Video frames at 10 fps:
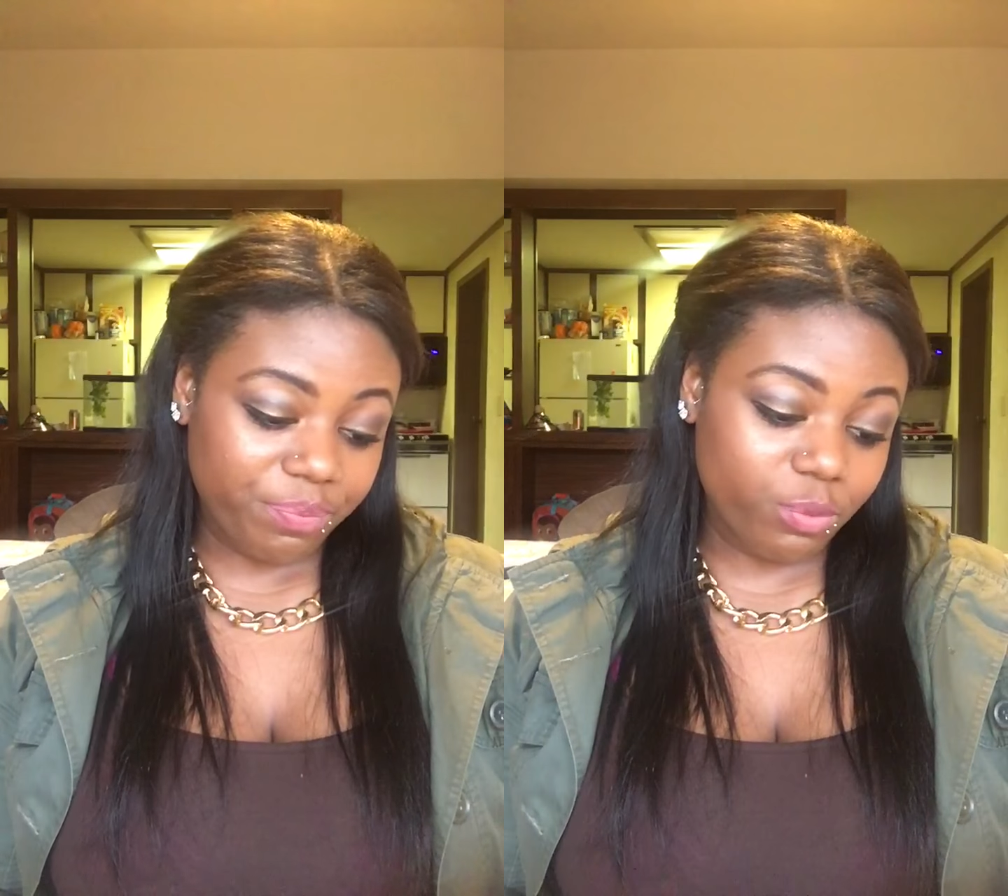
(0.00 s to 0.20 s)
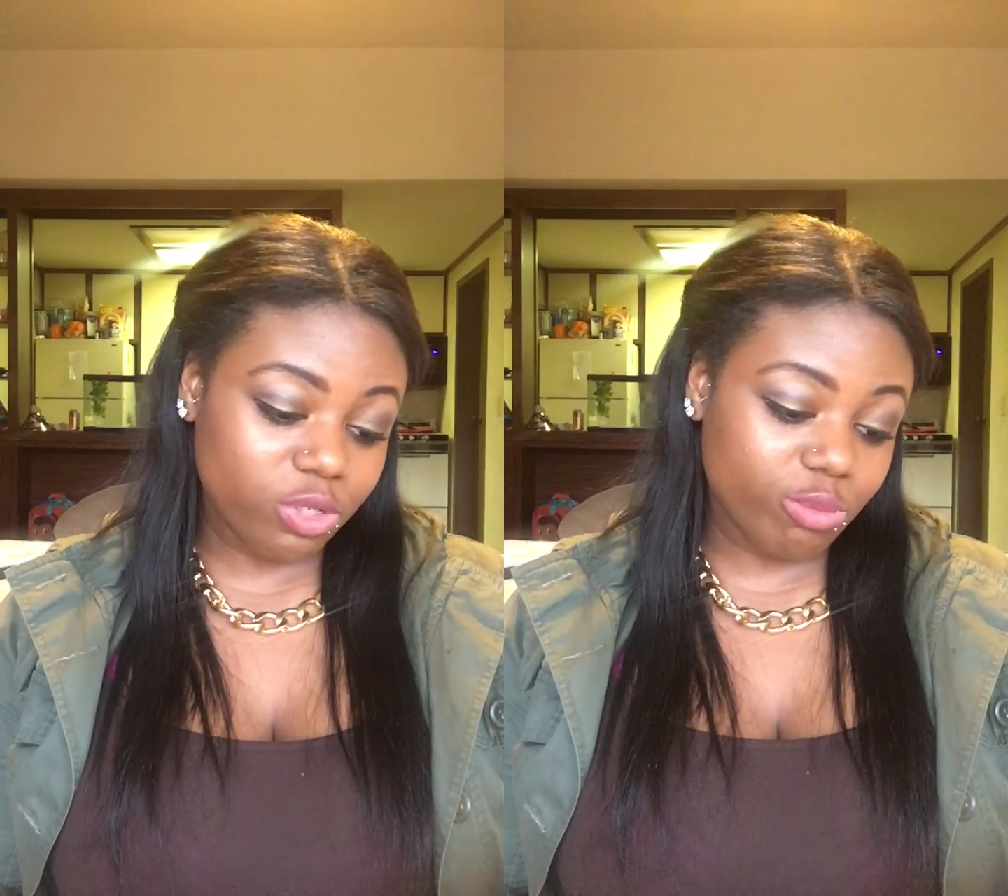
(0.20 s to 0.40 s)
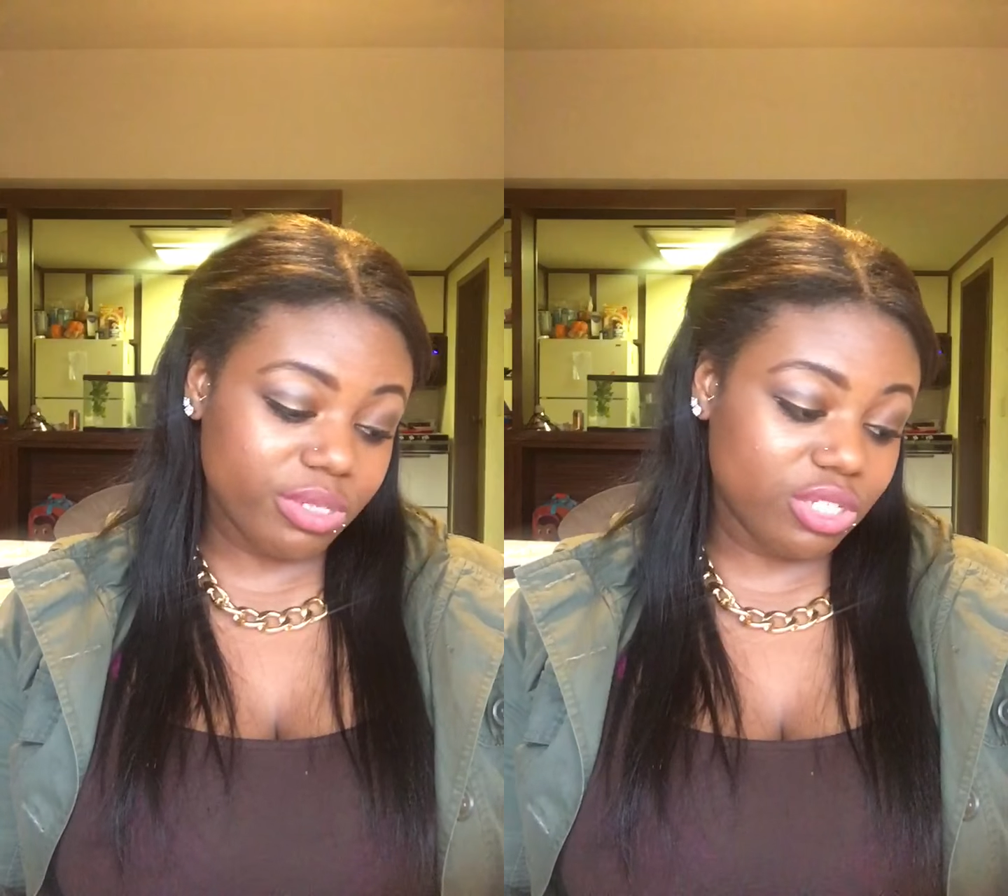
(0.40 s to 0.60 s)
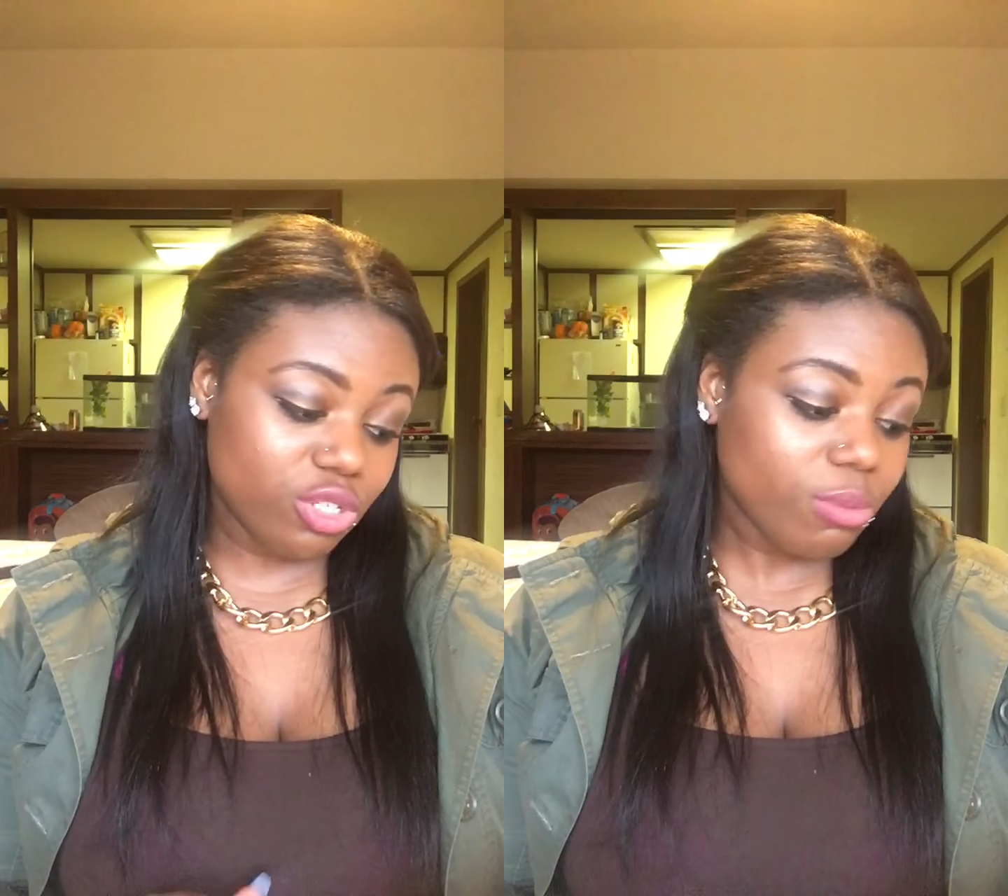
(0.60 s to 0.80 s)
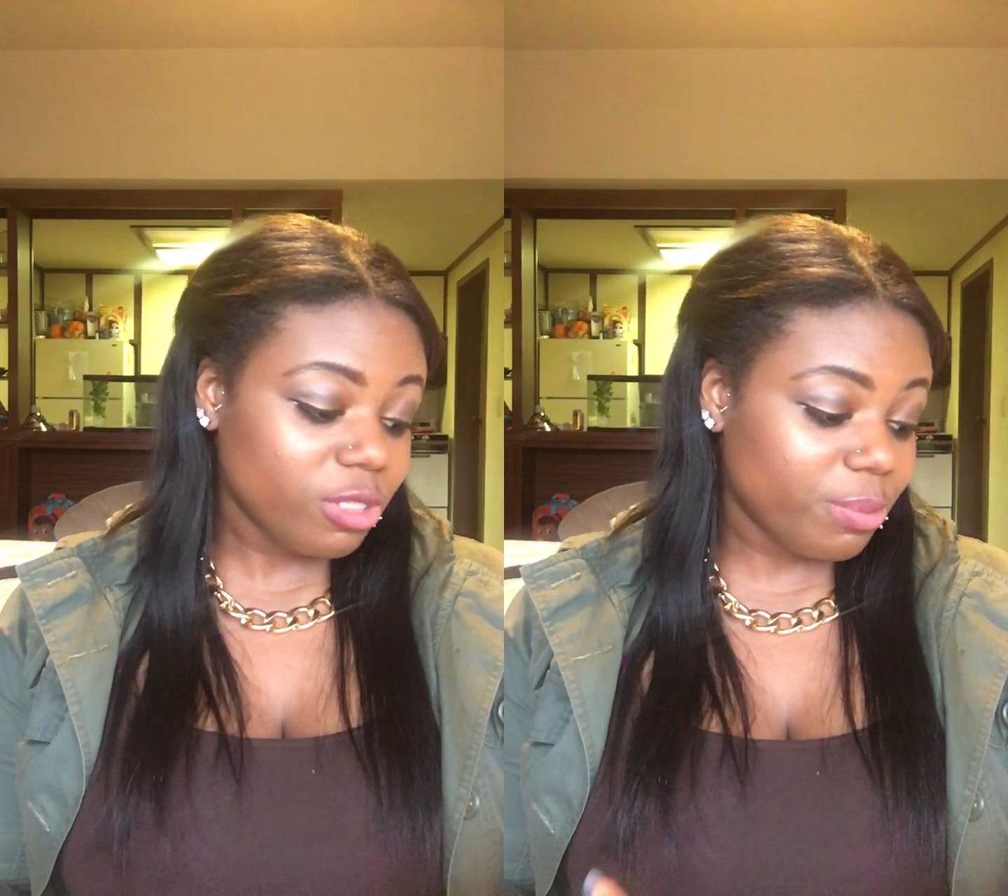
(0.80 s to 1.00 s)
which will be
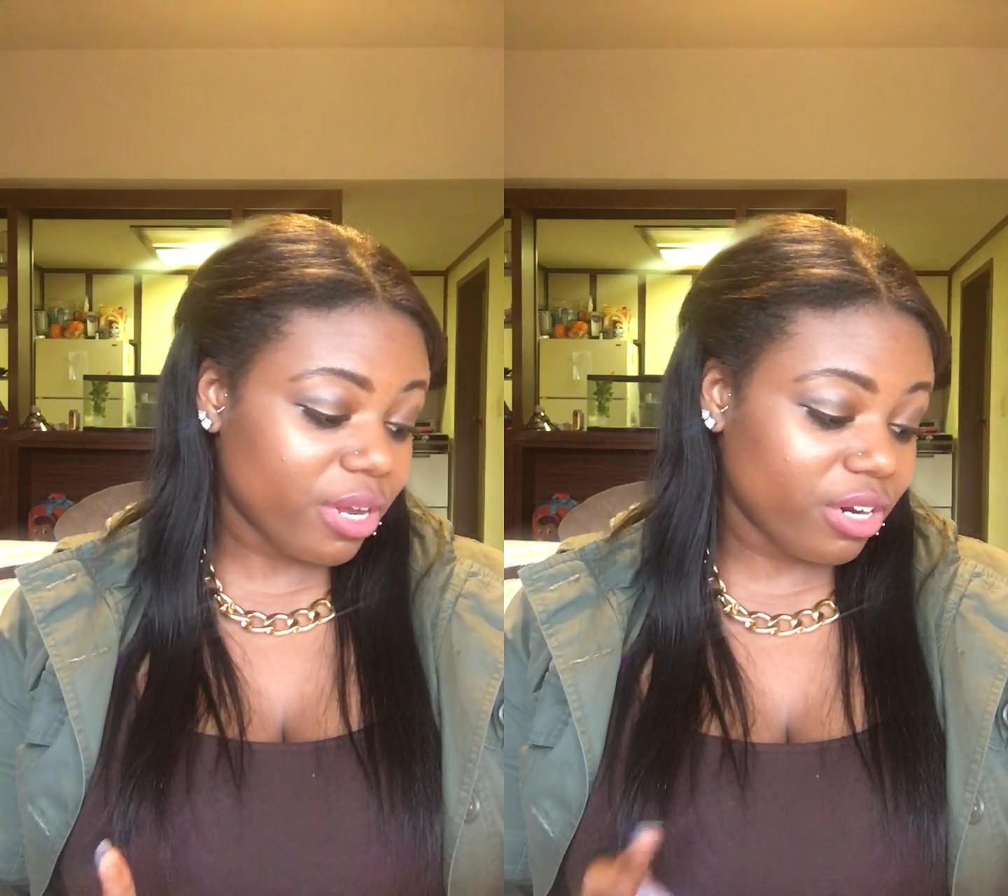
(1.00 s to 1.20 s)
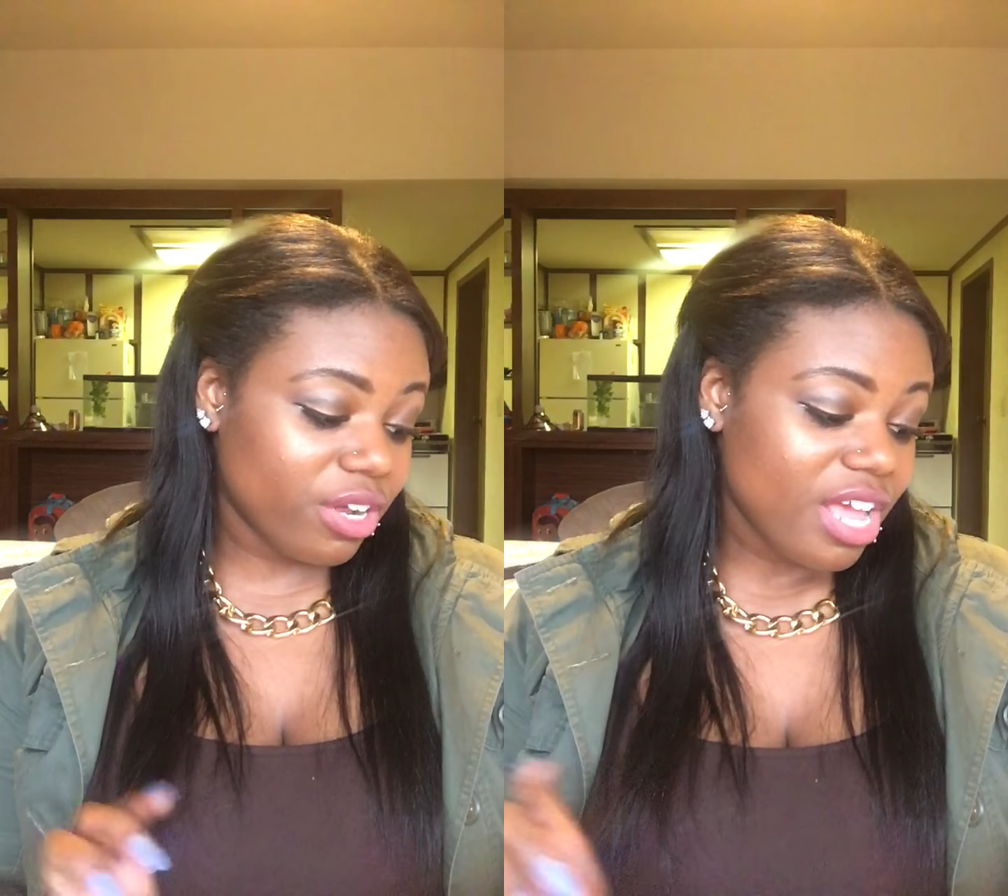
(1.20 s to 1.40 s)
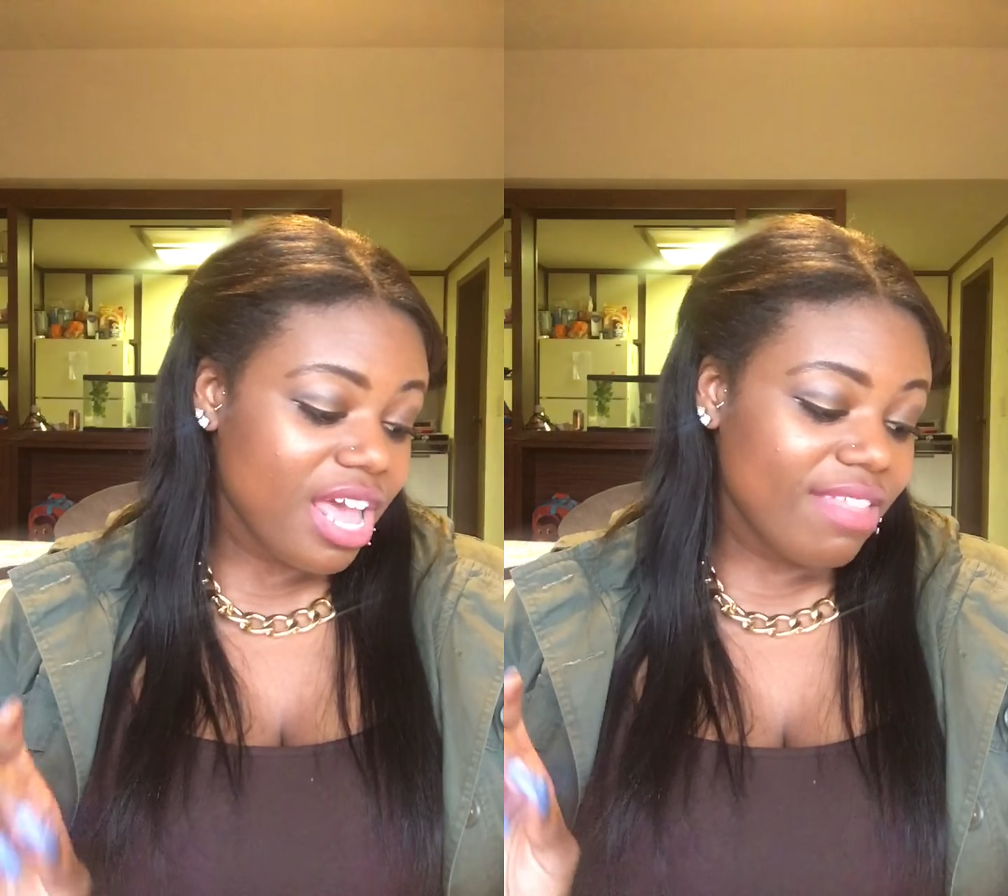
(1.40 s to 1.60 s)
so much better